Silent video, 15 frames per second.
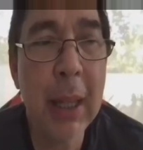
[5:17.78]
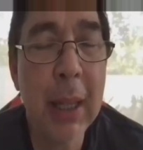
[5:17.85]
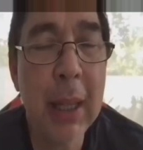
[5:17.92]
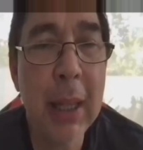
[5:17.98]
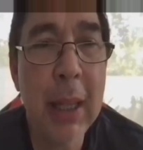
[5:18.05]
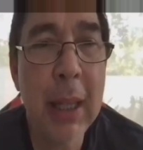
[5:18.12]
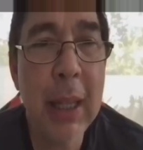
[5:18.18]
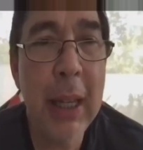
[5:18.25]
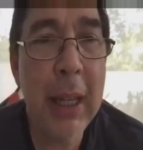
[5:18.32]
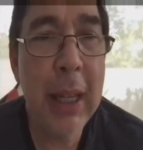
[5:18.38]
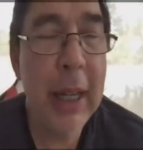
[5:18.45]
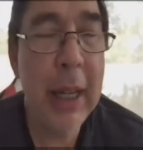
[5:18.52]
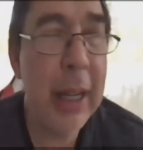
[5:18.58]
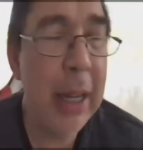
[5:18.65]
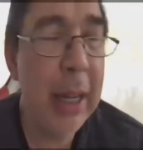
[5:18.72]

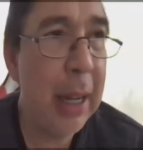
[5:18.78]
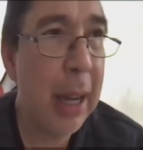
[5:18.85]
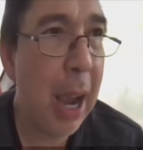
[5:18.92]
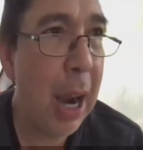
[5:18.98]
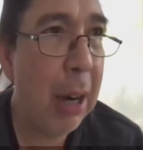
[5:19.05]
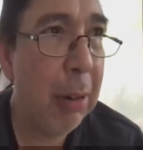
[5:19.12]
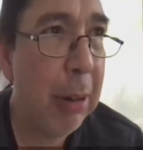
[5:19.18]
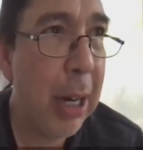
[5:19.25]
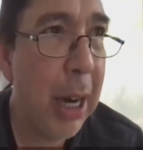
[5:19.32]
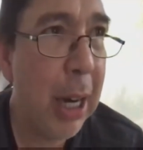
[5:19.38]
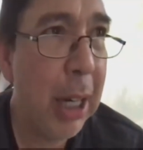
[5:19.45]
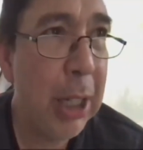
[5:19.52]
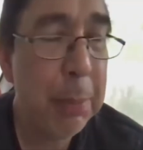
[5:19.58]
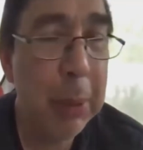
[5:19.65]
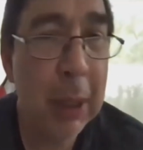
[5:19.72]
that our
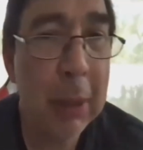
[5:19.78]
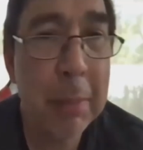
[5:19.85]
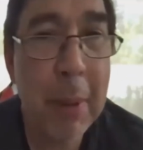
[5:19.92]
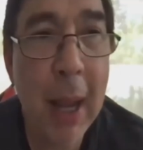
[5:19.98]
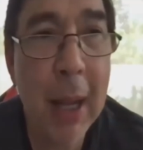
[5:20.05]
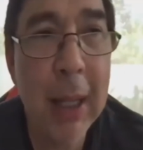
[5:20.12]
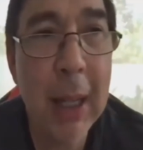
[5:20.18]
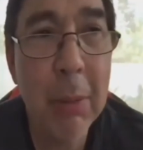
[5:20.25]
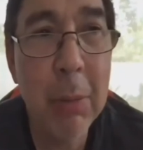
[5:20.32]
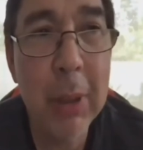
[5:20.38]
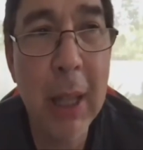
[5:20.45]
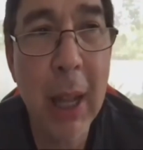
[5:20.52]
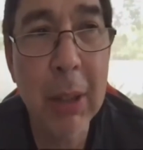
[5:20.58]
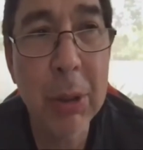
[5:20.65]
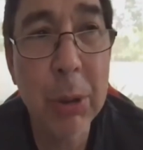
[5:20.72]
expert
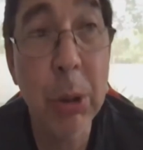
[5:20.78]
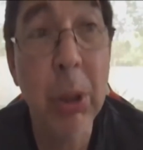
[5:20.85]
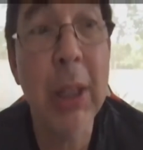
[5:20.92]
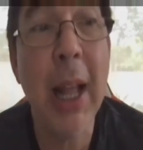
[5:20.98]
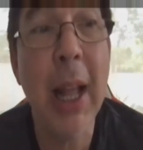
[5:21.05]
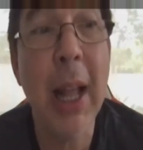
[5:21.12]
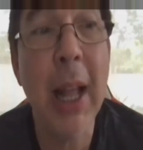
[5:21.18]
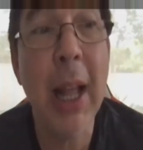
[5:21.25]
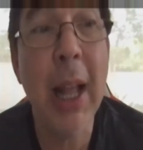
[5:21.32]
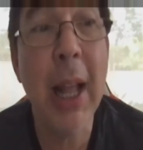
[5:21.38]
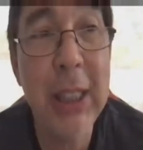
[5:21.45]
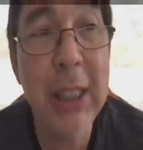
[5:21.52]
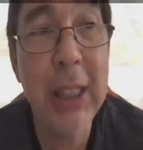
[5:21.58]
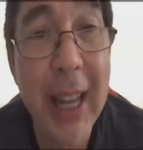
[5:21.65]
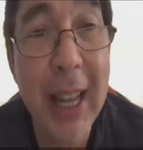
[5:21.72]
panel should have
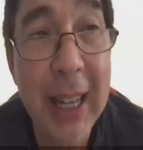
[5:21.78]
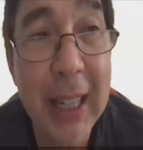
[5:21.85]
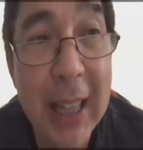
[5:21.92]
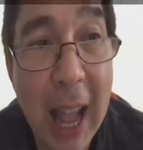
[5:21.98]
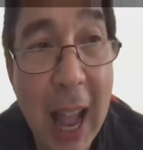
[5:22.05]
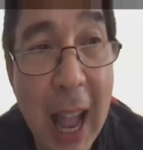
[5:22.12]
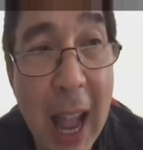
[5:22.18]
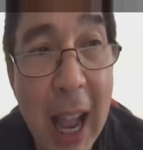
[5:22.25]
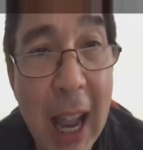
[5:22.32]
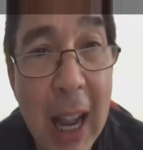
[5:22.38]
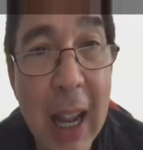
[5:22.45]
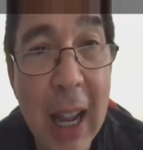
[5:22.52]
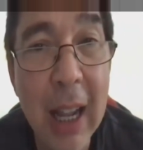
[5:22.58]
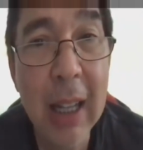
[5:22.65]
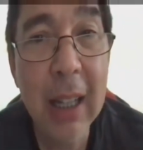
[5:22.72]
this data.
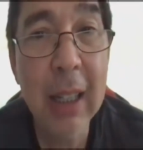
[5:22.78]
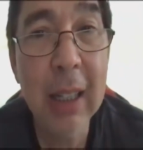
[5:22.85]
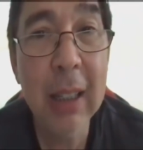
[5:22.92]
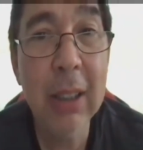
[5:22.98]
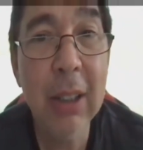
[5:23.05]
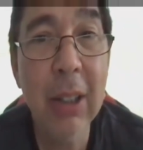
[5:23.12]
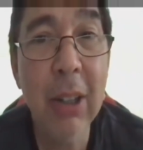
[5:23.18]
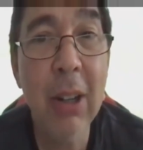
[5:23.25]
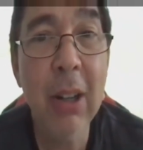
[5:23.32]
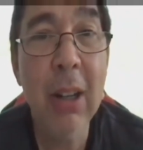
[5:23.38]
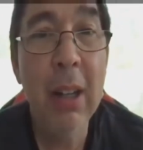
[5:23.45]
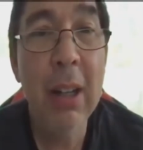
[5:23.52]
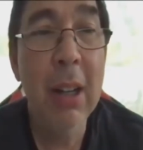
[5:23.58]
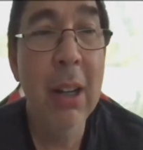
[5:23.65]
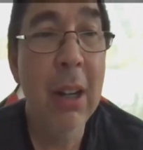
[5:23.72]
No?
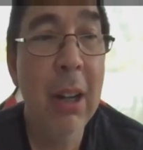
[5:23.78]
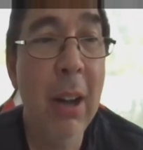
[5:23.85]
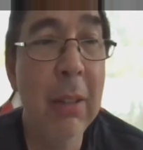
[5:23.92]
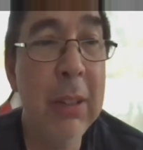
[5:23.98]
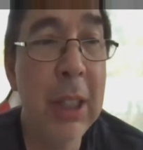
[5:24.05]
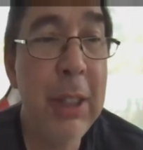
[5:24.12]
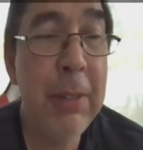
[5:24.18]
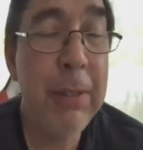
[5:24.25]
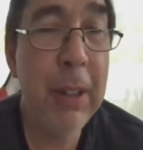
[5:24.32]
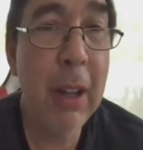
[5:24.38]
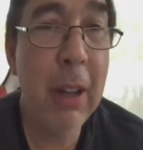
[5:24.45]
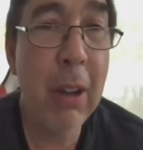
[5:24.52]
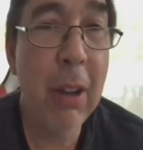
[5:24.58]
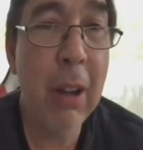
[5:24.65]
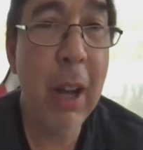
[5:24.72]

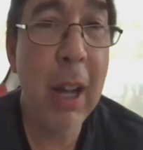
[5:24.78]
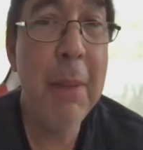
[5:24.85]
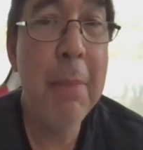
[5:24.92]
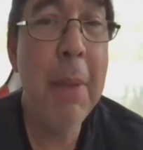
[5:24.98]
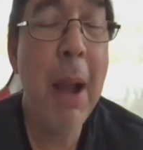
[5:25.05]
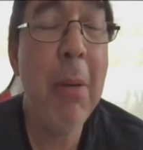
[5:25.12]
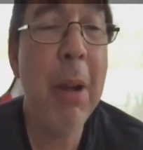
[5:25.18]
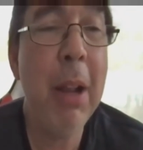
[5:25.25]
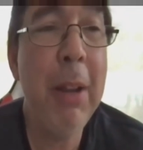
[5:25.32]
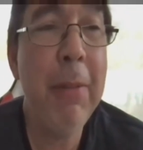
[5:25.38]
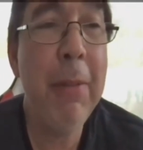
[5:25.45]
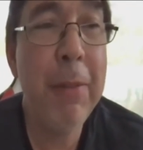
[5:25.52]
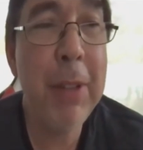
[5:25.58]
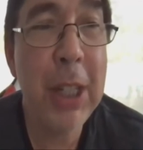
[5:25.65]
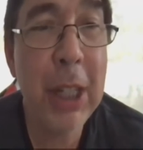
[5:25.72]
Oh, halimbawa, yung
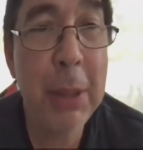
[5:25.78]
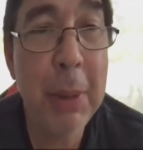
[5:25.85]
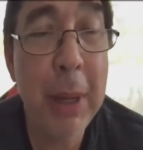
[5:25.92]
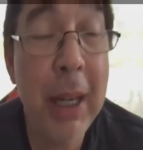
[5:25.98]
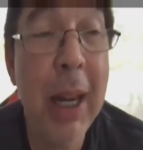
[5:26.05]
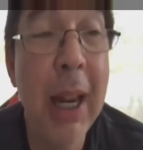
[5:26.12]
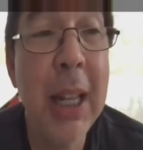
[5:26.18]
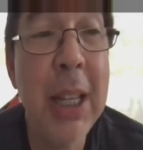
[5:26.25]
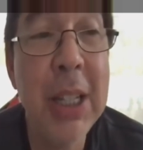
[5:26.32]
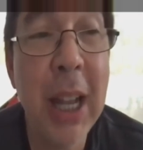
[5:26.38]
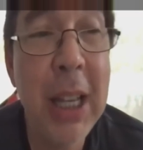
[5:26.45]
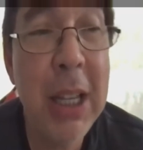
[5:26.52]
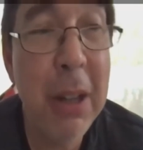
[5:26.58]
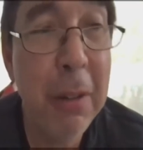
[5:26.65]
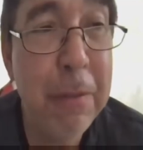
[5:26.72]
56 million, ilan
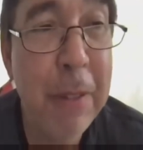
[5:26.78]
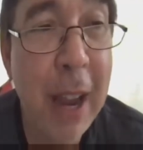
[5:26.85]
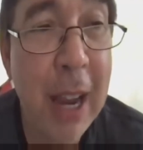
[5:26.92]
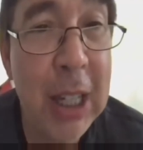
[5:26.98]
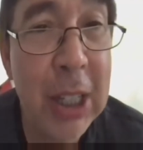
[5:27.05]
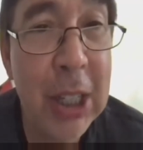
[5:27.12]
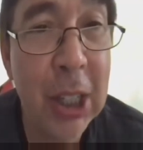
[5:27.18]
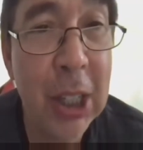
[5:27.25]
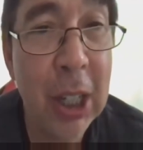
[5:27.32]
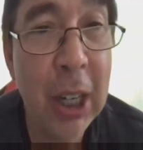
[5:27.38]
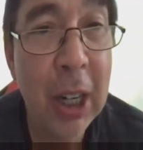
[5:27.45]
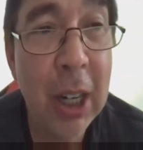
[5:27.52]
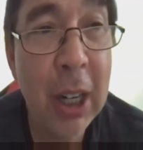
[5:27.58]
dyan yung Pfizer?